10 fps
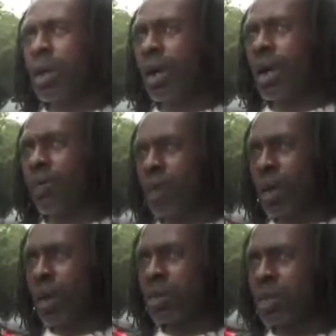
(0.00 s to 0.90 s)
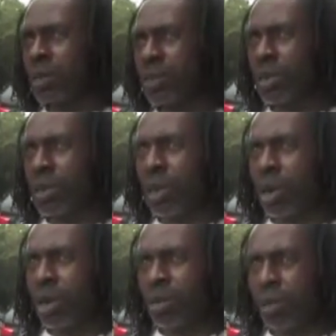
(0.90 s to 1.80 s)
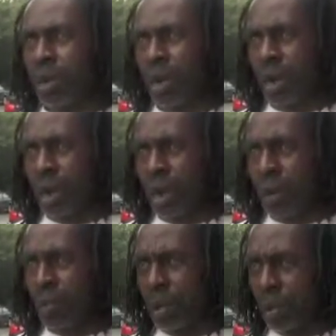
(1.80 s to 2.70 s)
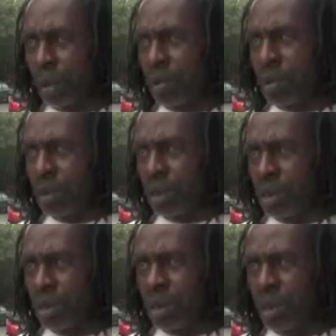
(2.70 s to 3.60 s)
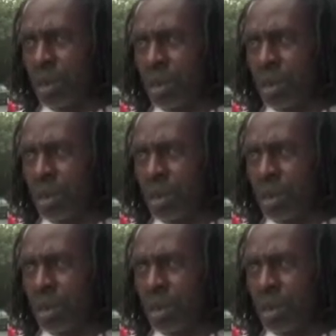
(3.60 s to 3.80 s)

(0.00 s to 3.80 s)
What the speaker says: I have a college degree. I would be married with children.